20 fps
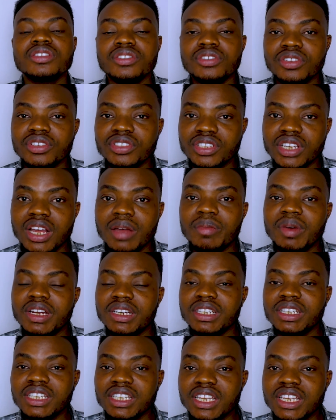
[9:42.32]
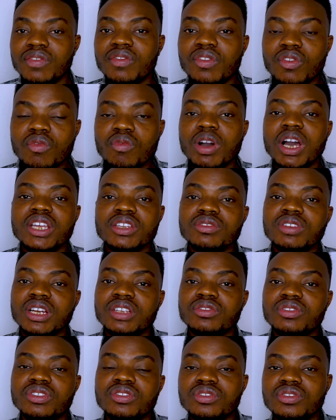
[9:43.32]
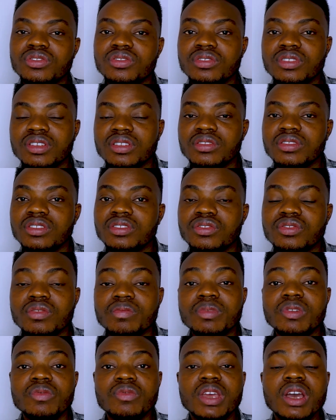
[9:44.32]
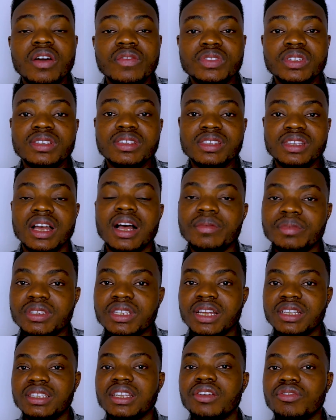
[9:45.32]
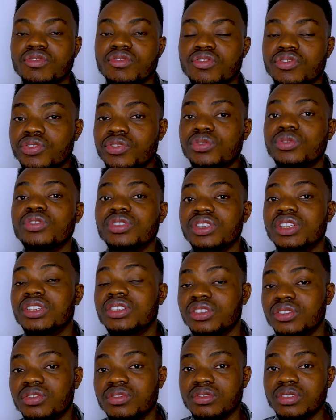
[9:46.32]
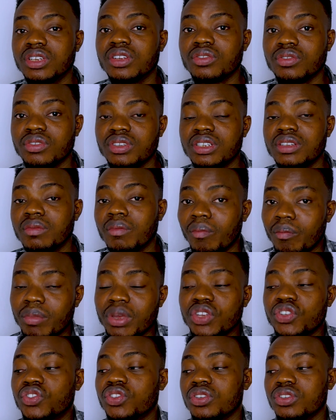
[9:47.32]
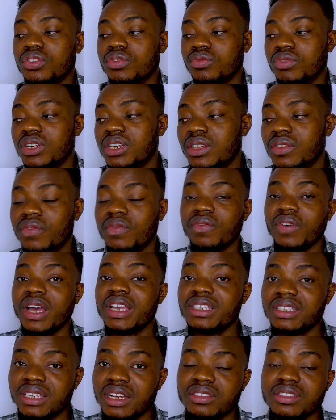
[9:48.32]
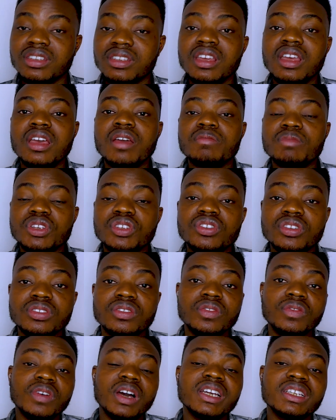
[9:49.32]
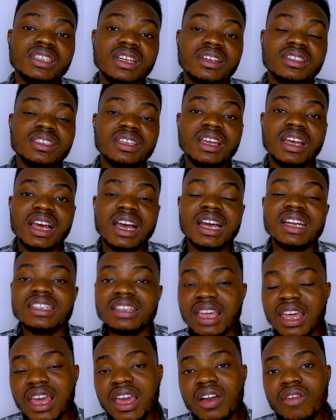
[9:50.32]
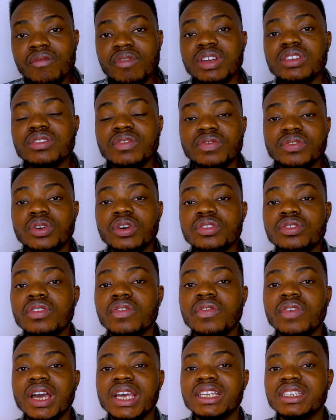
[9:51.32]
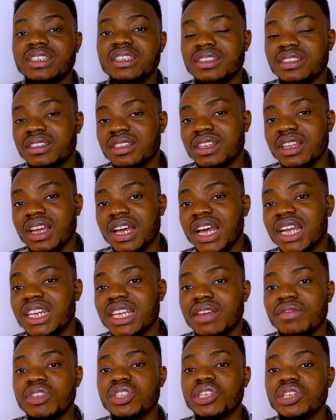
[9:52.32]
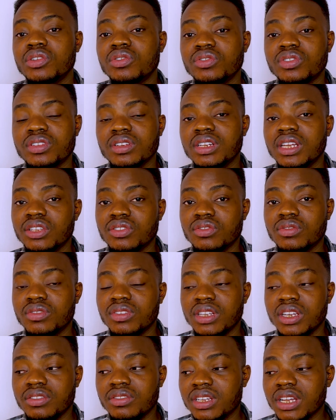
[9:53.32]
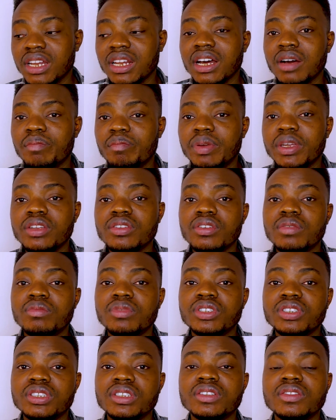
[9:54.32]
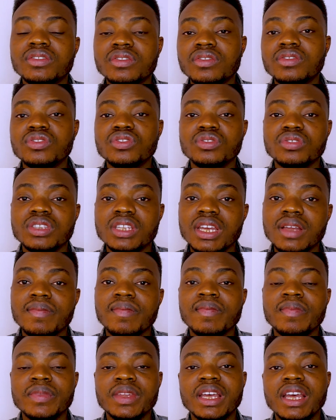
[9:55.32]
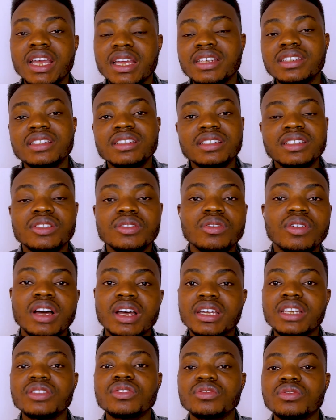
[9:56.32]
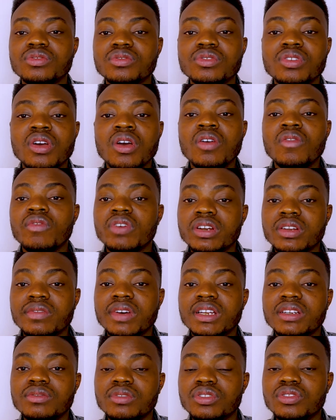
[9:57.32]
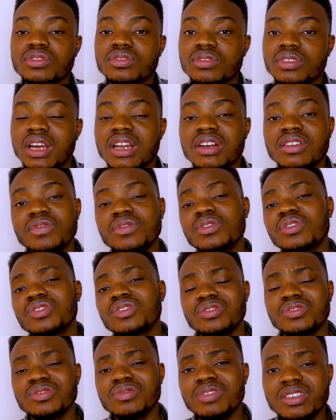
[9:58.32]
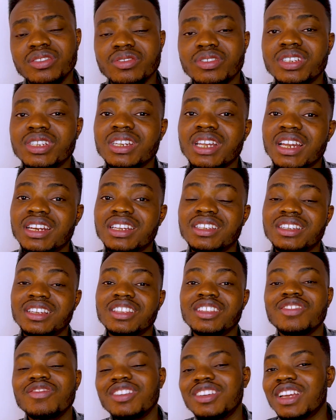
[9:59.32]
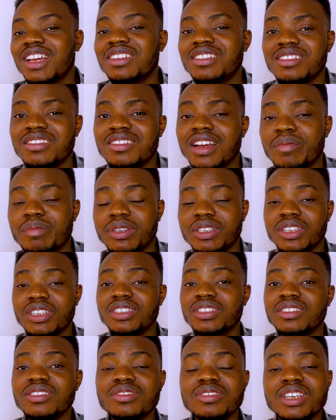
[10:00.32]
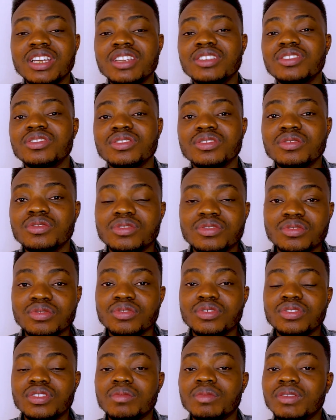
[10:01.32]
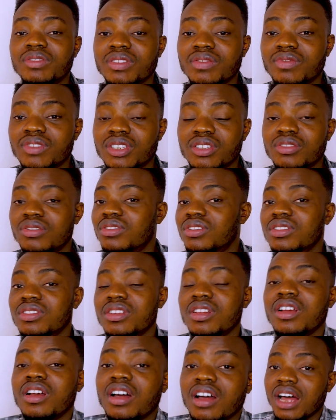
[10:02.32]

your German even while you are doing your student college. So beware of these scams that tell you you don't need a student college. Make sure you really find out. Make sure you find out, and when you've done your findings and everything looks clear to you, then you can now pay your money to them and they go ahead to do whatever they want to do. And of course, you really don't need an agent when you're doing your application. You can just go through some of the videos.